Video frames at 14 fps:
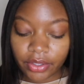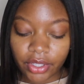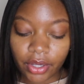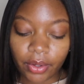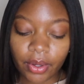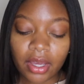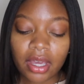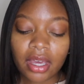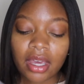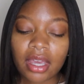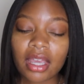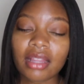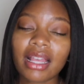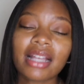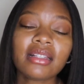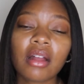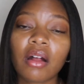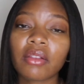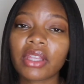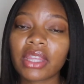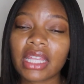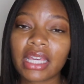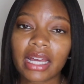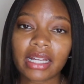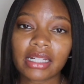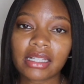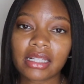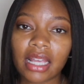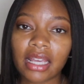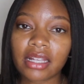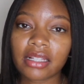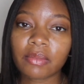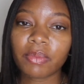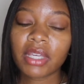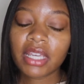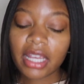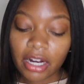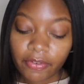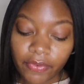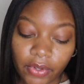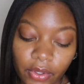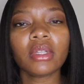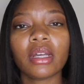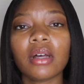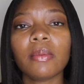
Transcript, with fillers: So that's the only thing I can say is be careful